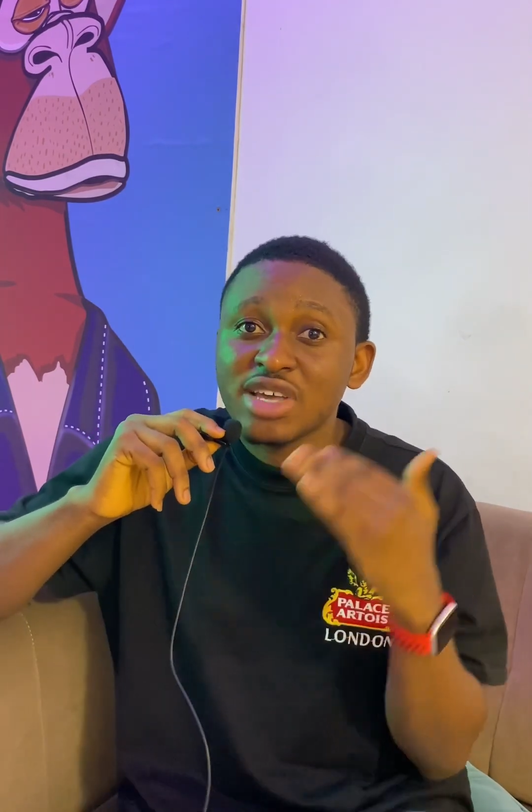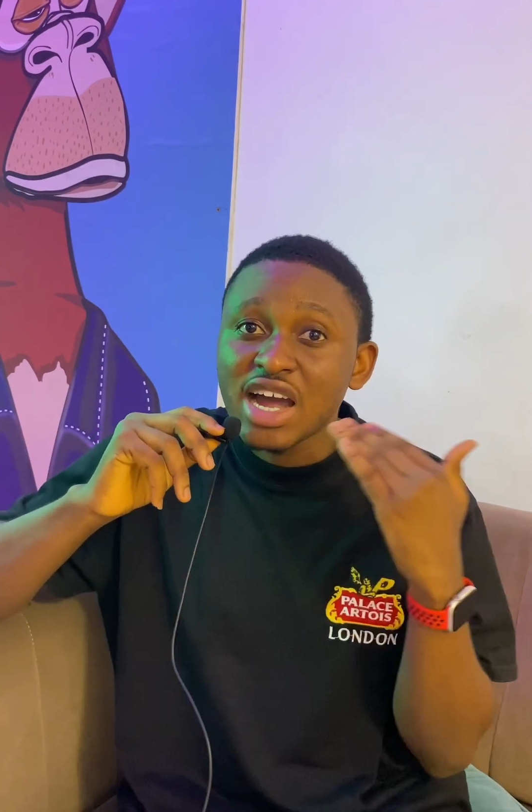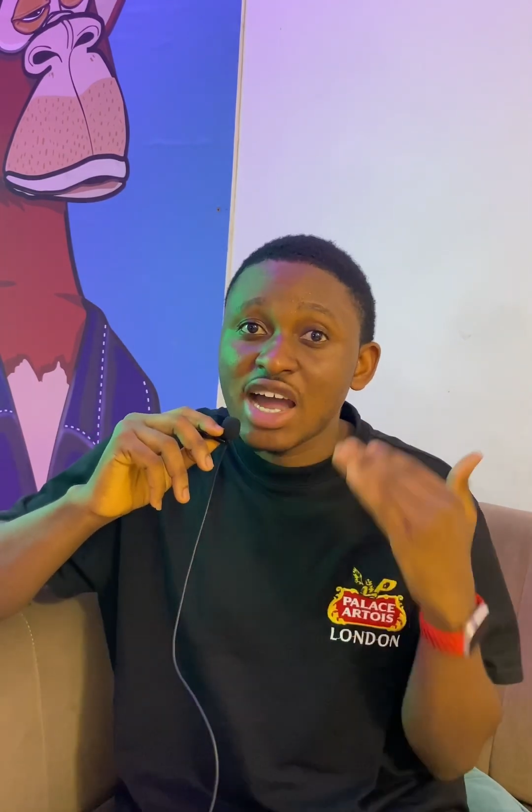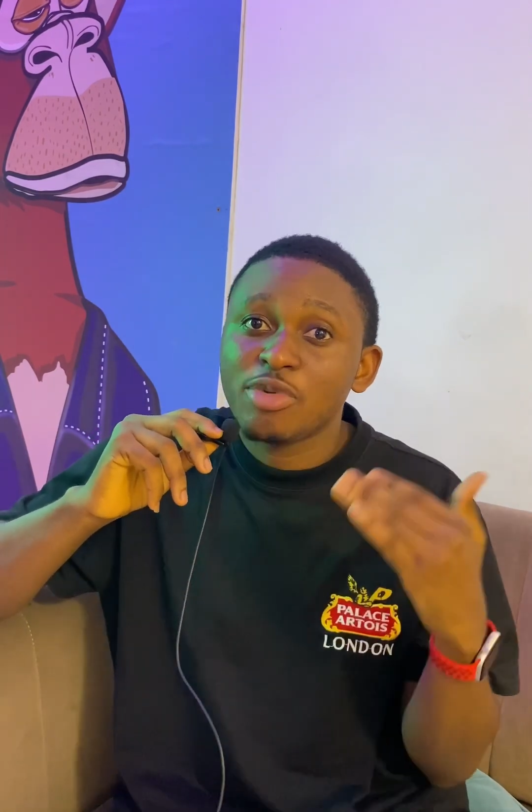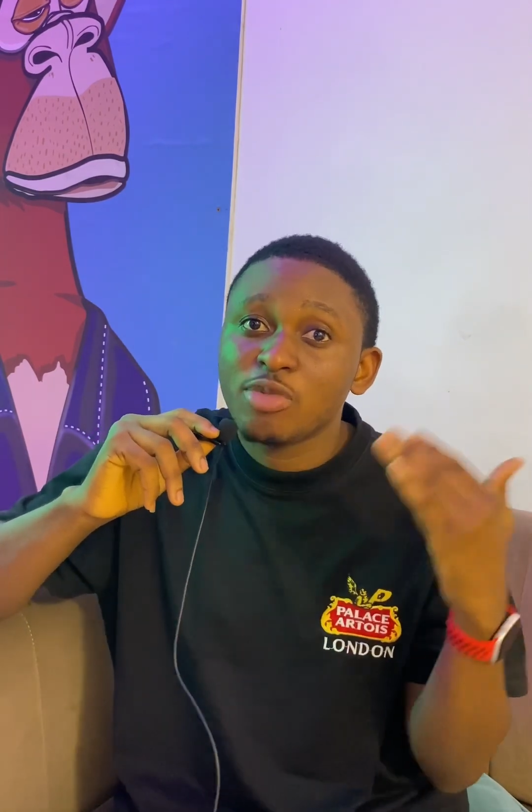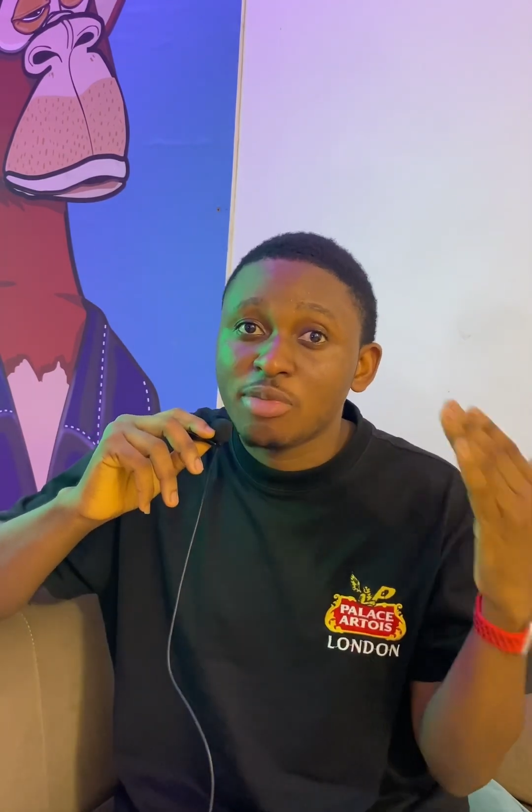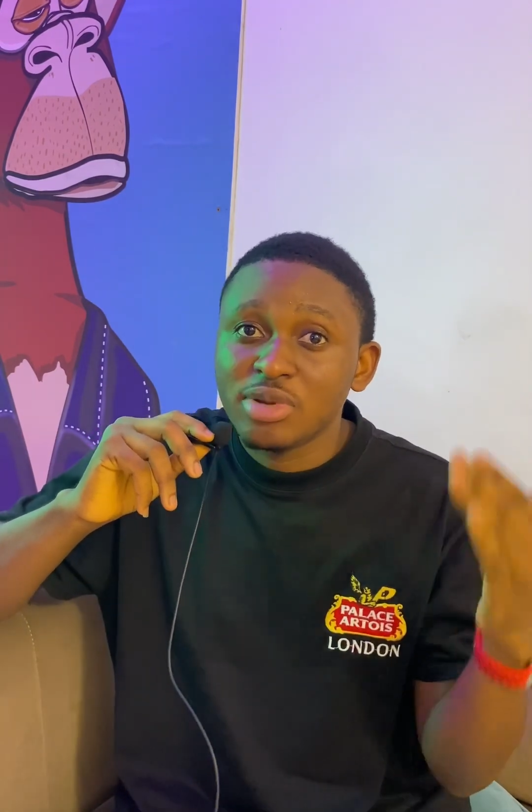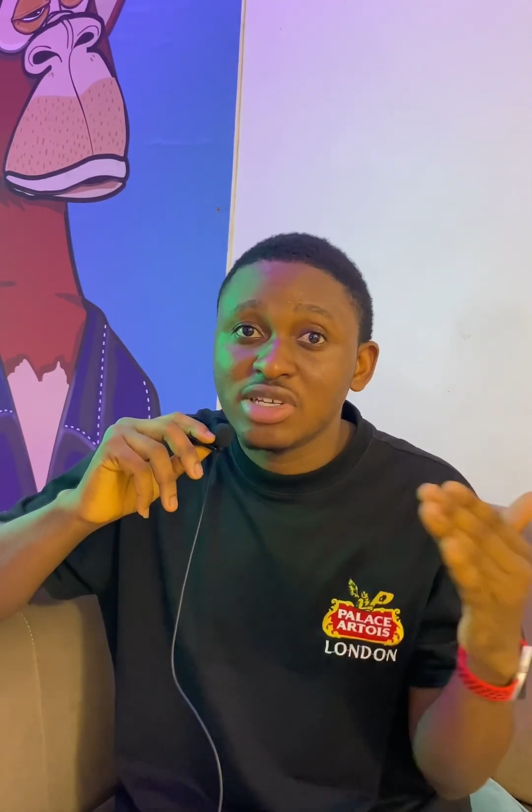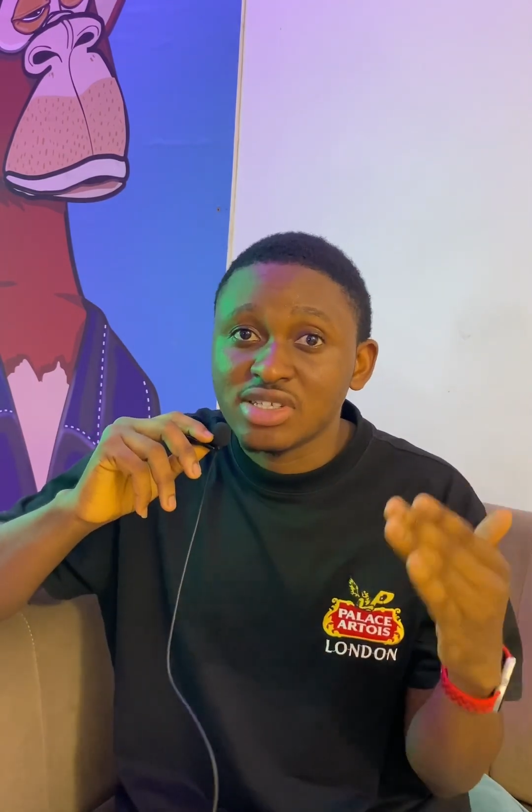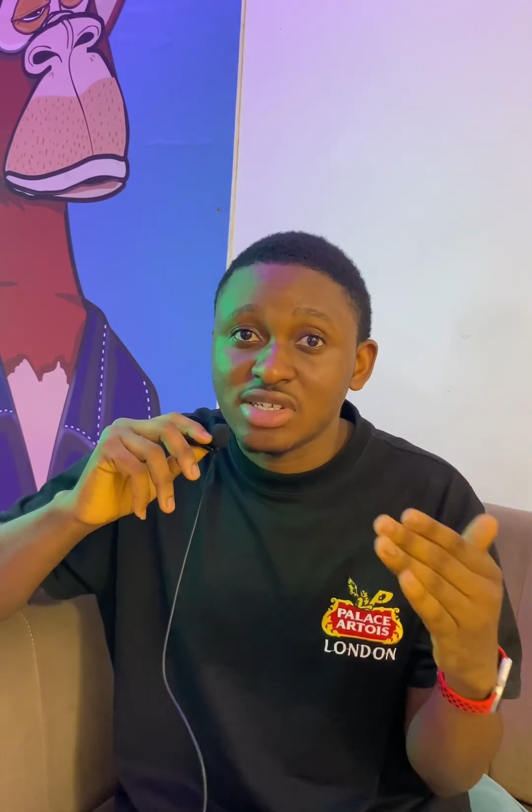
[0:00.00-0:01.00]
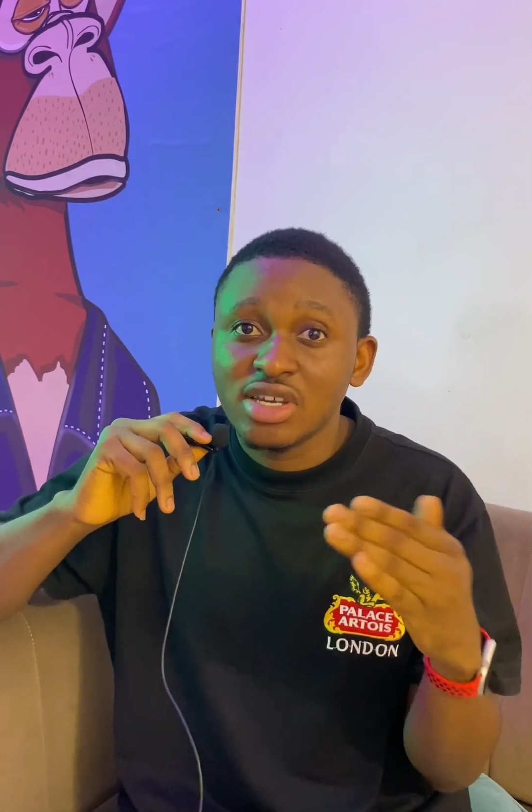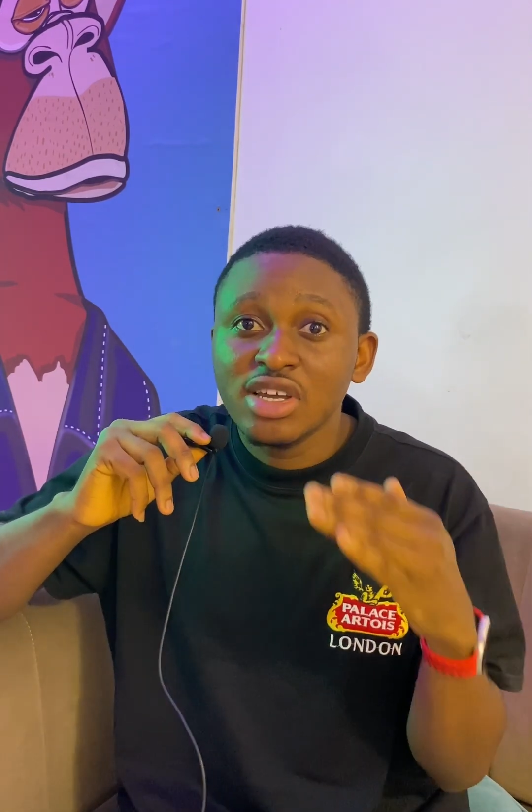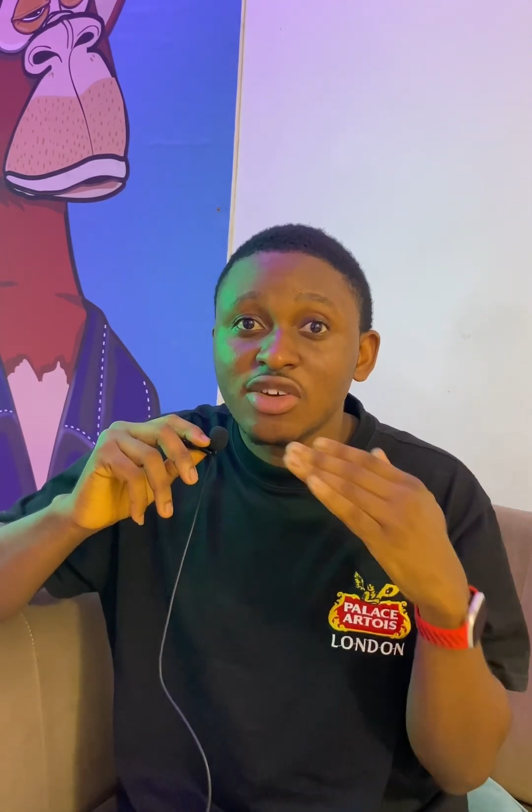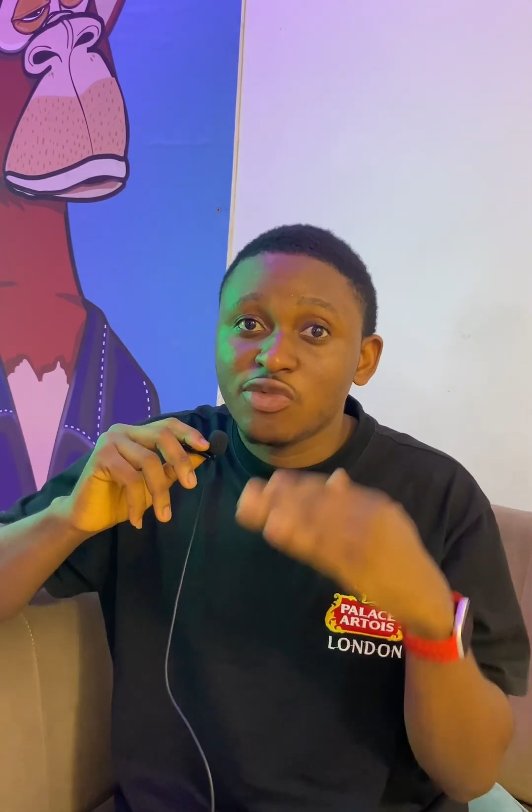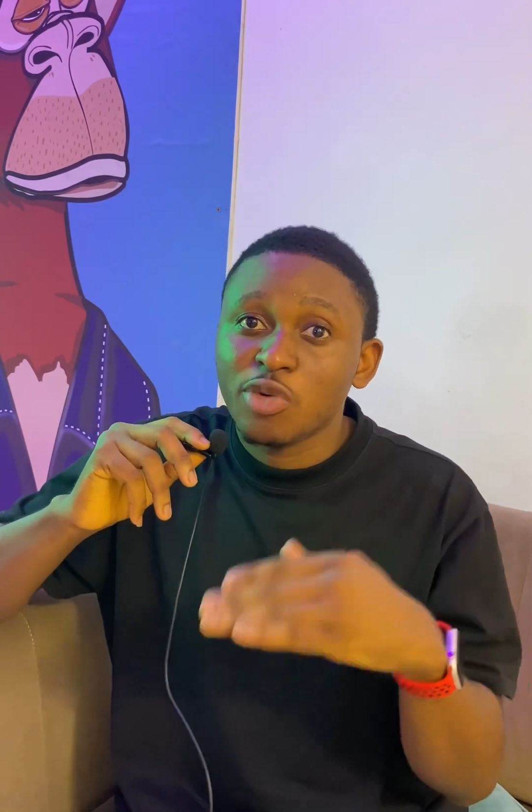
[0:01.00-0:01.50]
high probability
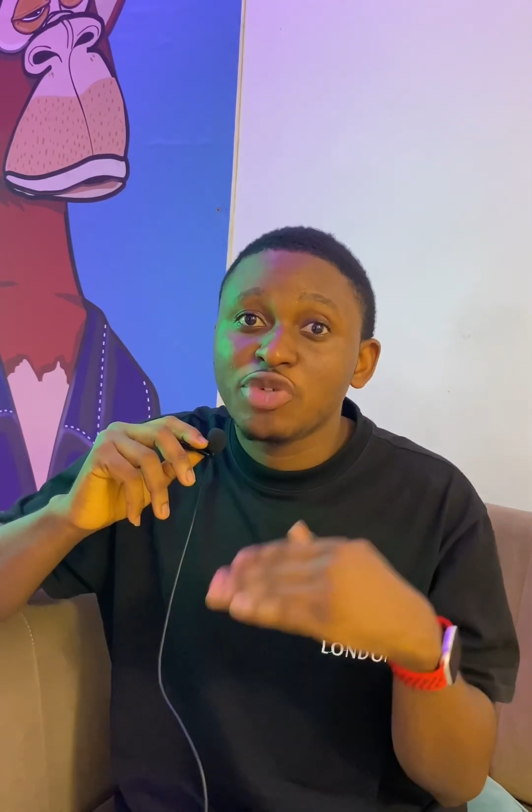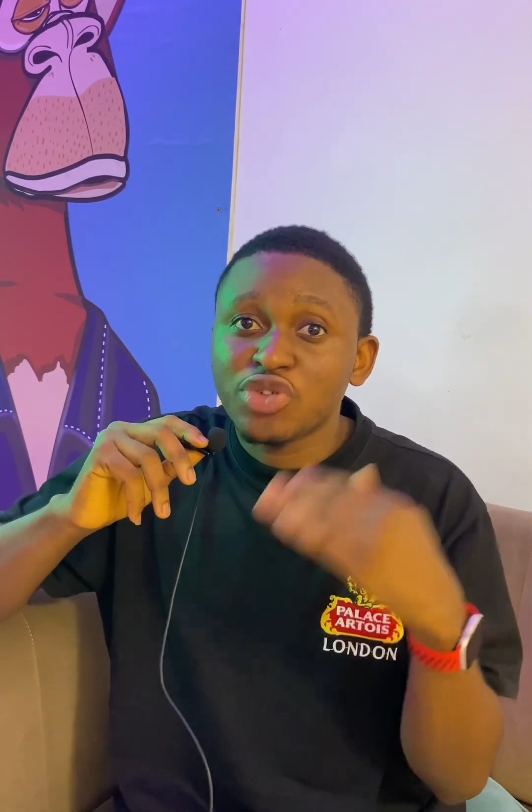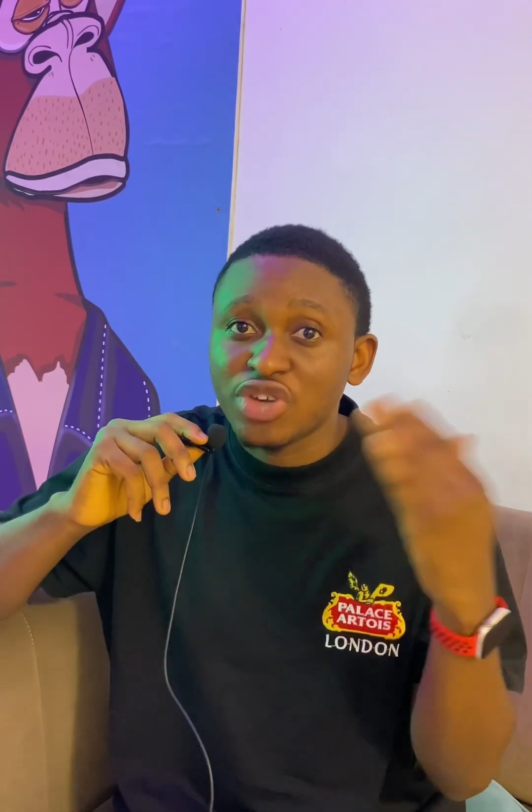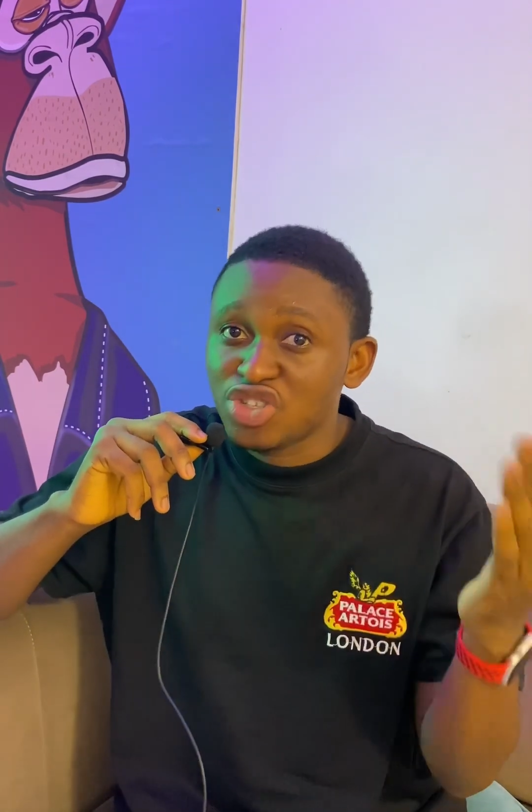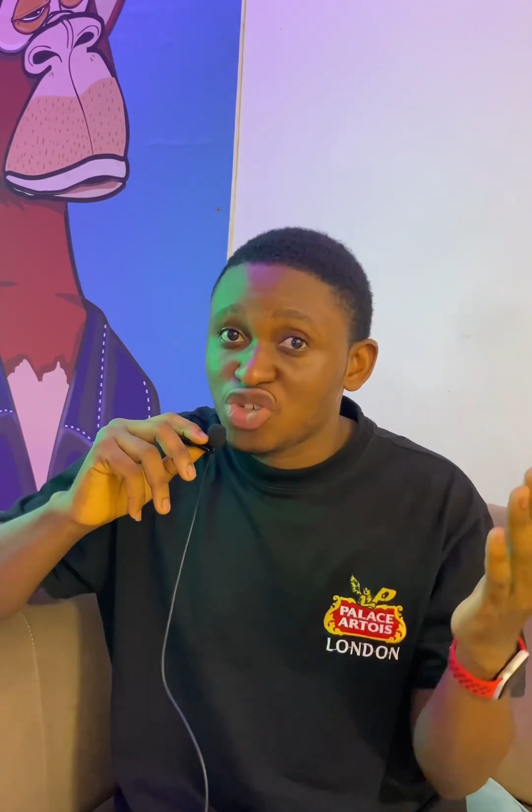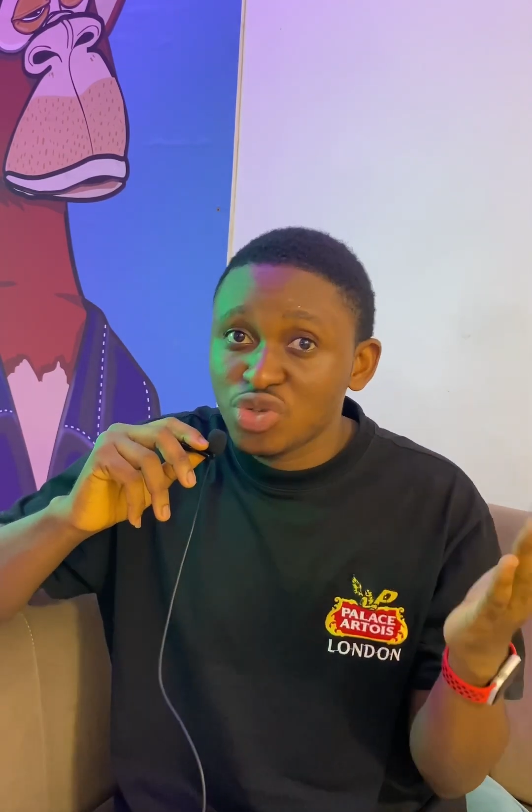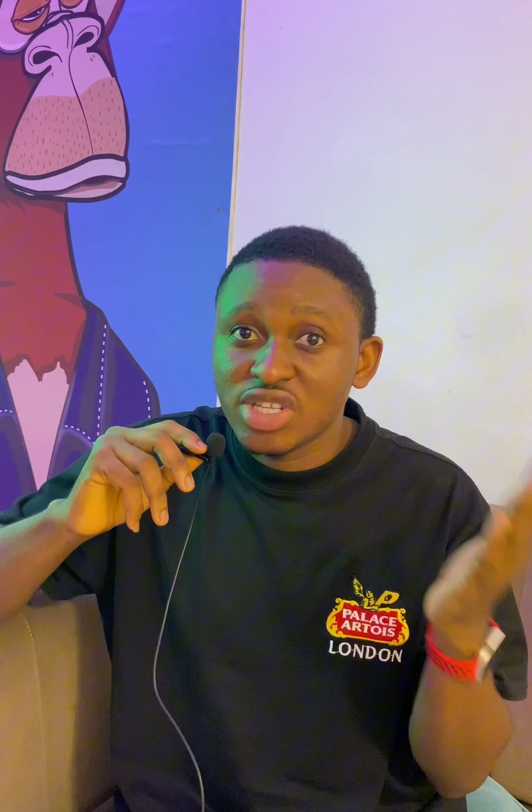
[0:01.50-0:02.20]
for me to execute.